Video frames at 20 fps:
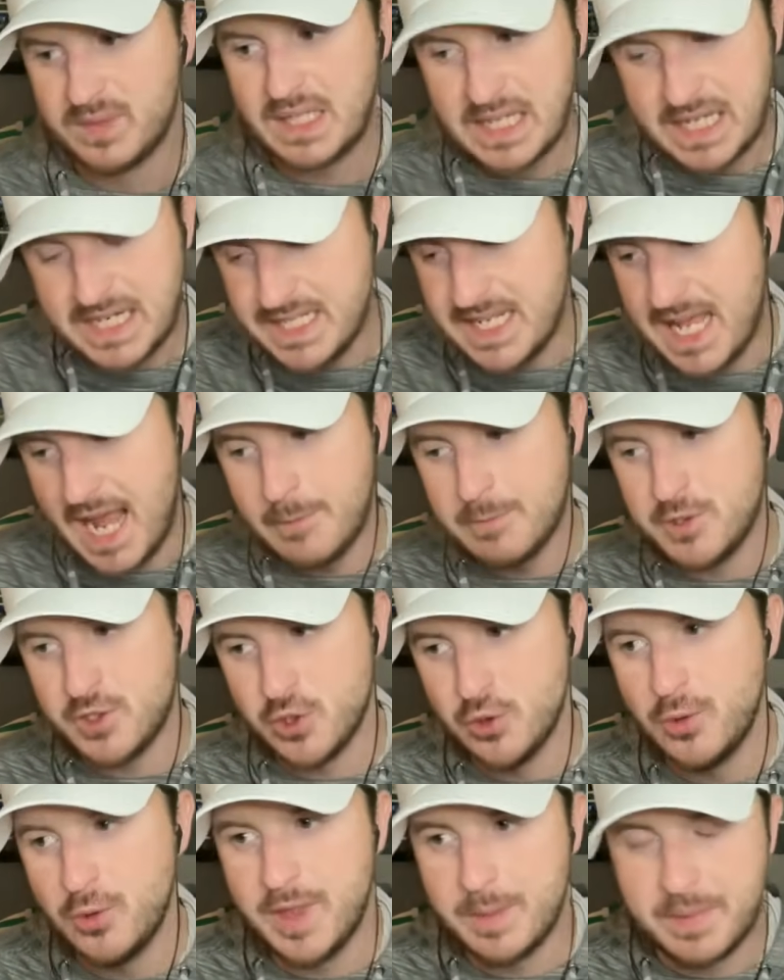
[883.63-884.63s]
he nabbed
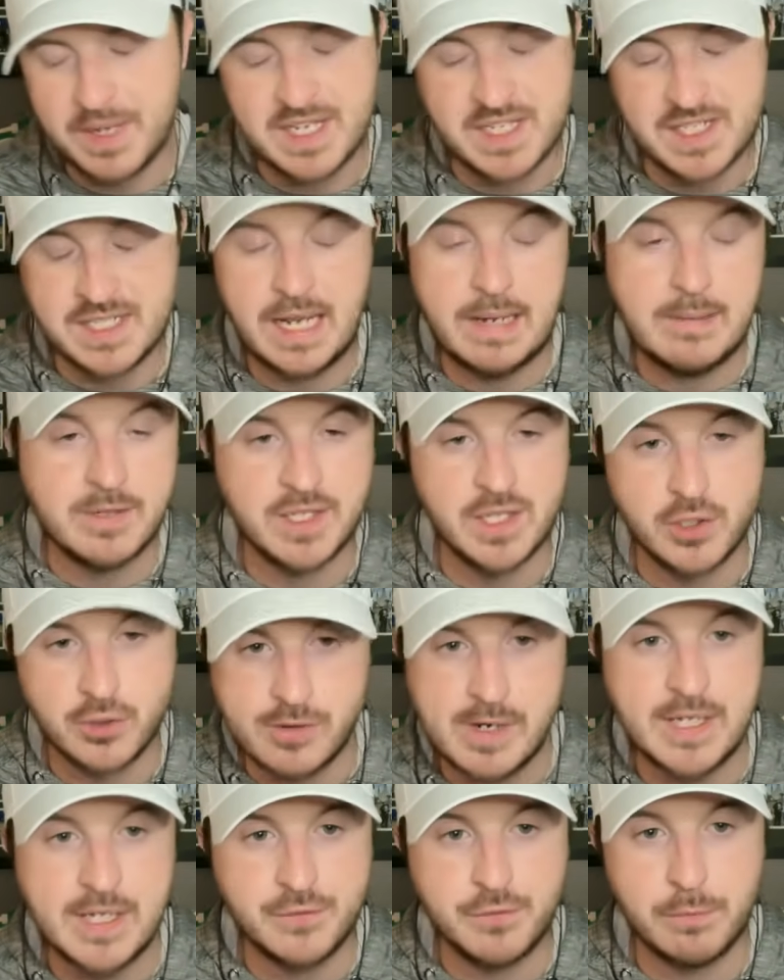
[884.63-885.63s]
two of the biggest names in the
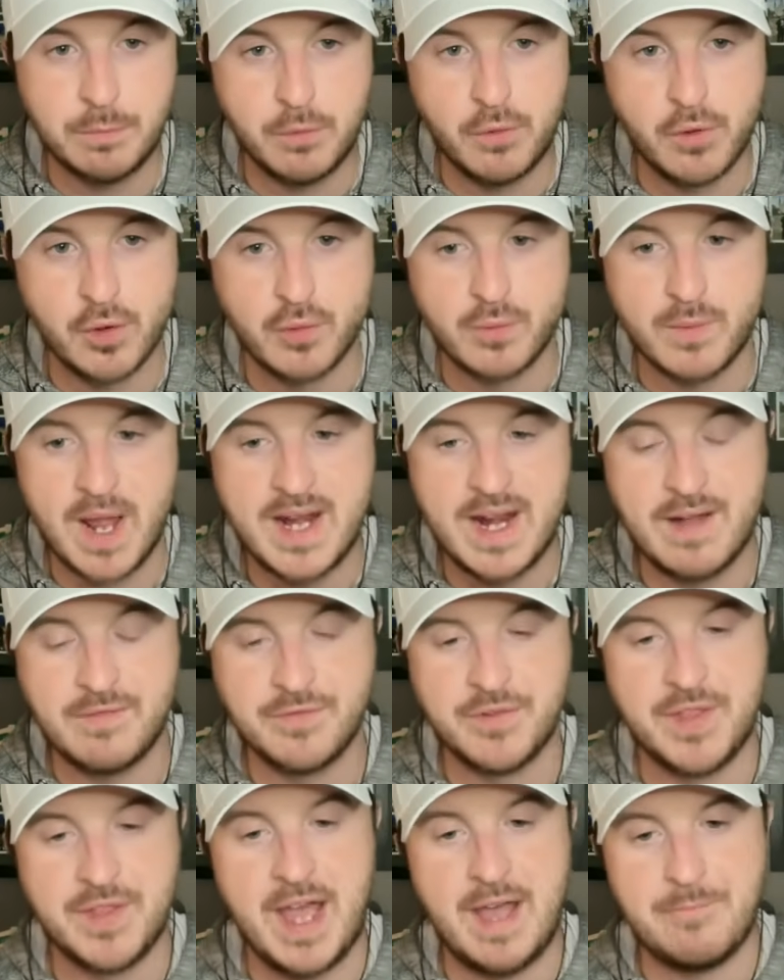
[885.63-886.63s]
transfer portal right
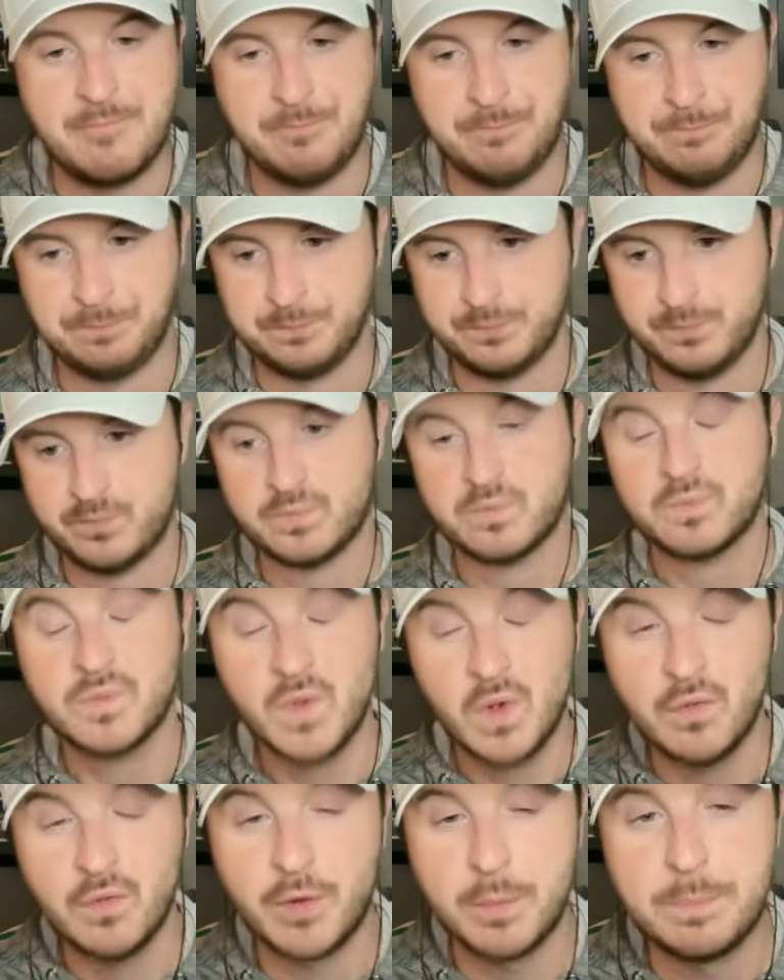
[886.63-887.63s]
after that
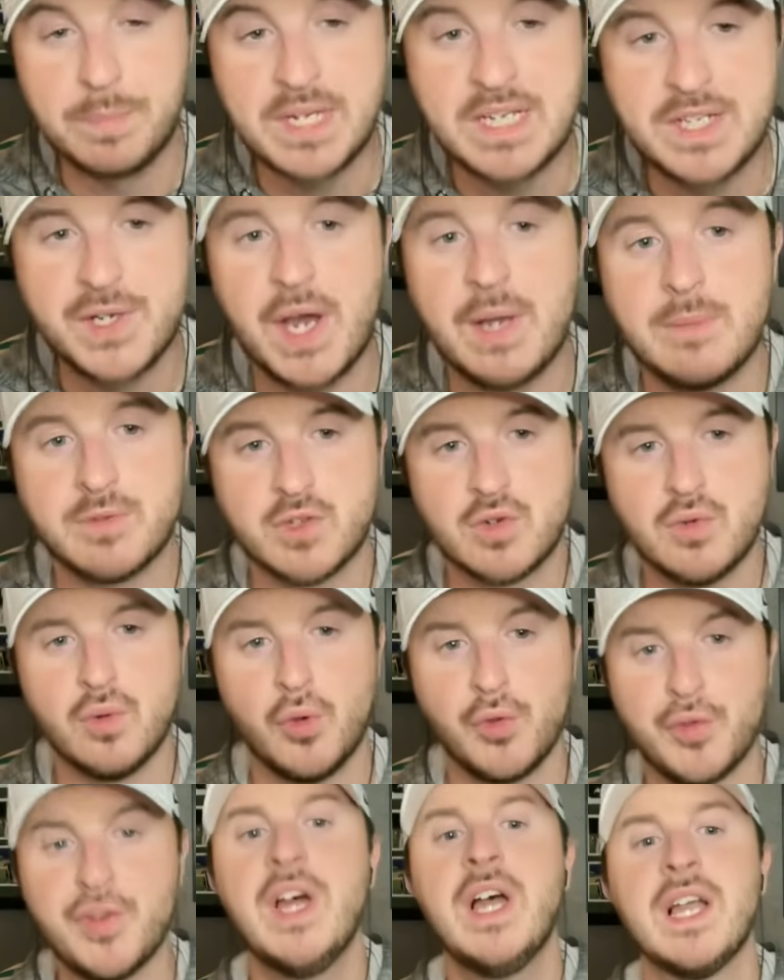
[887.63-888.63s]
from big-time
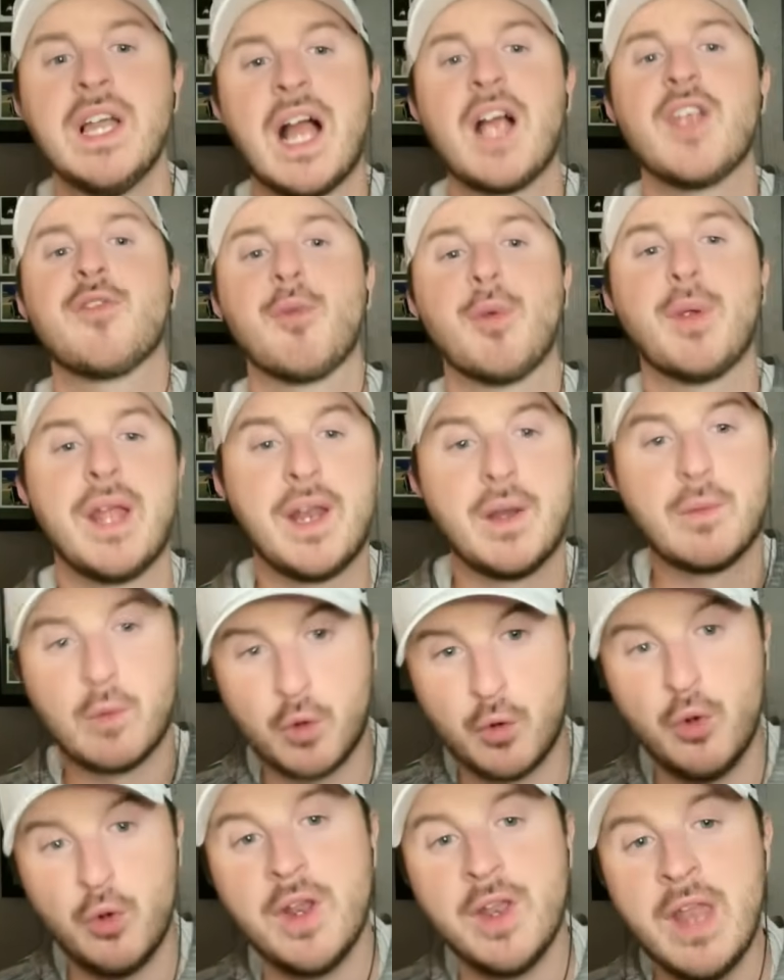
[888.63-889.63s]
schools. Guys, we're getting
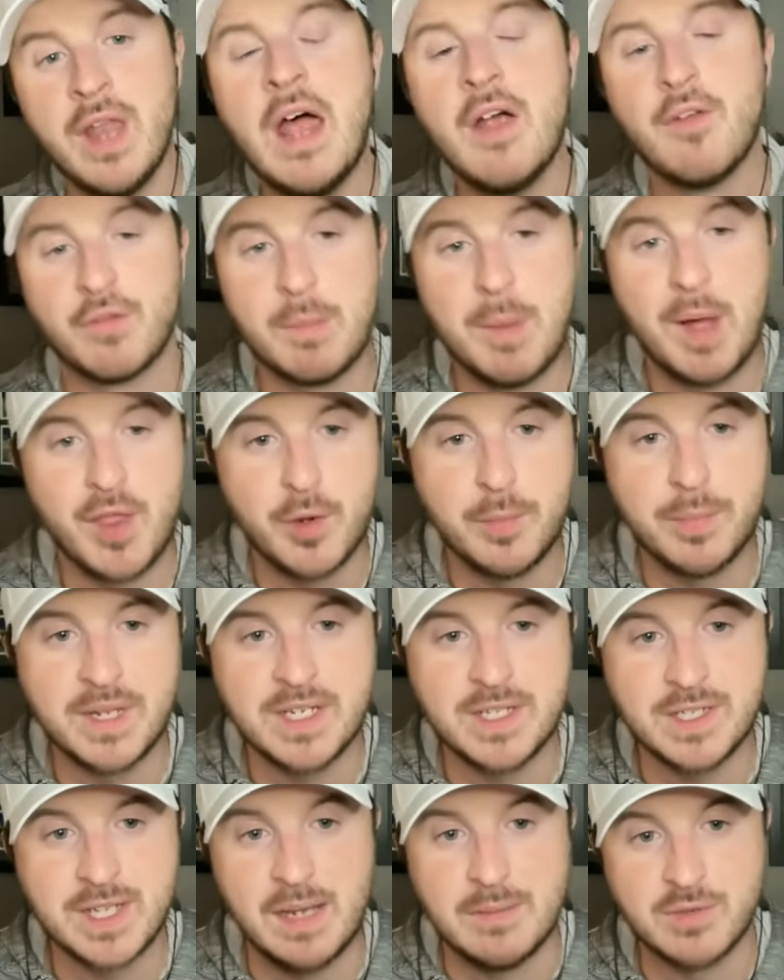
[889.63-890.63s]
recruited from other
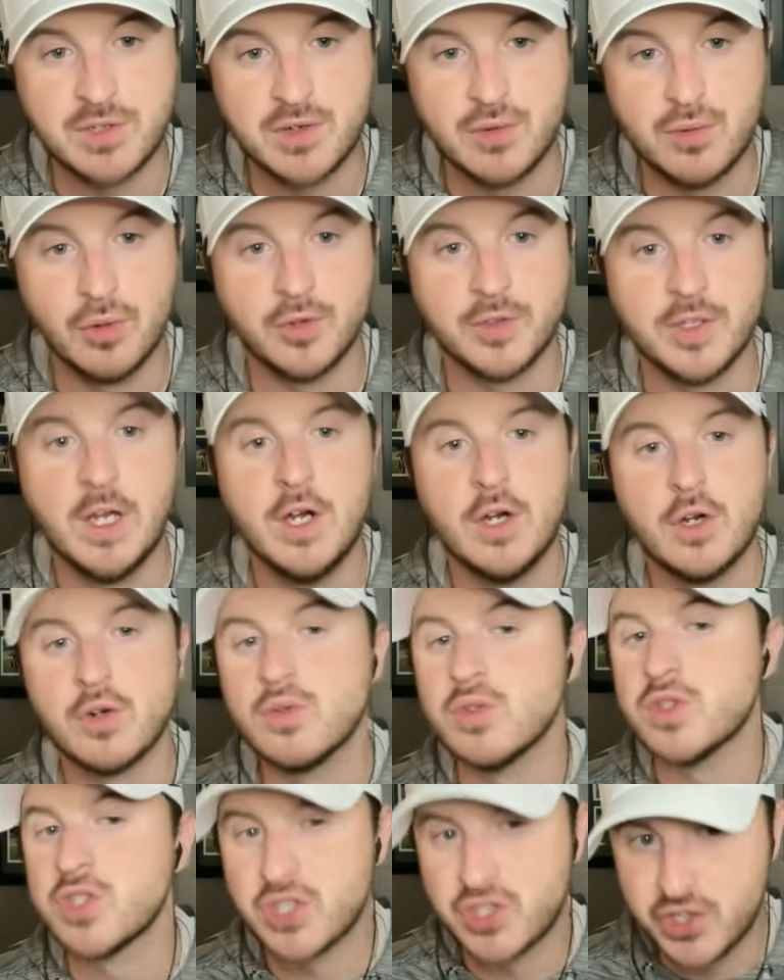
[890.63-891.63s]
big-time schools
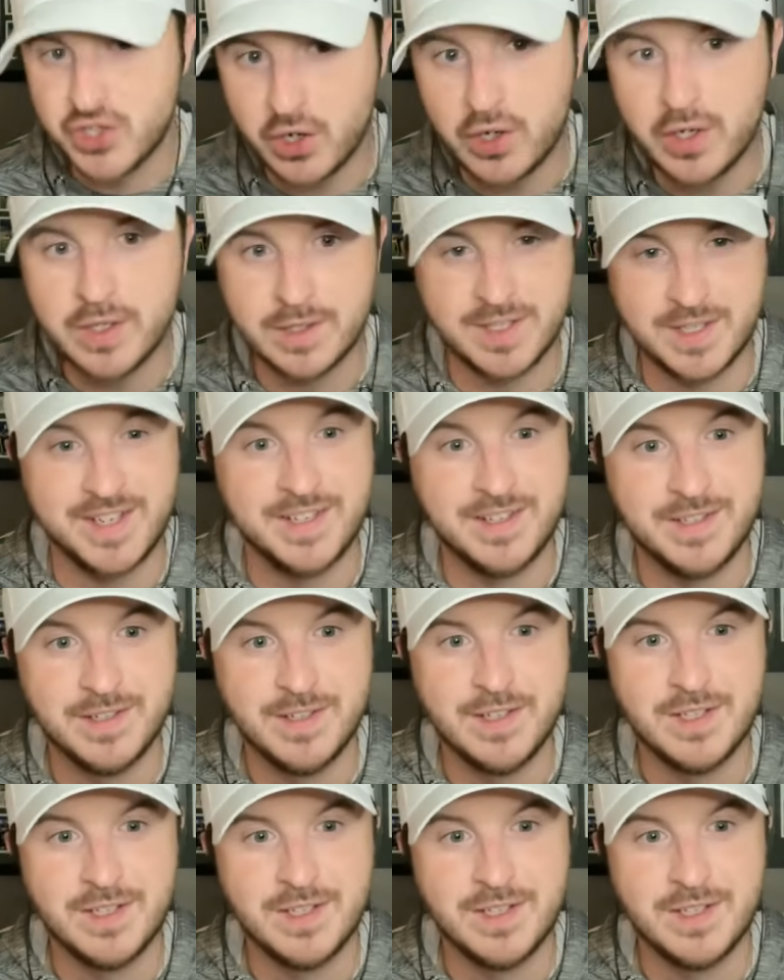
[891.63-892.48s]
who certainly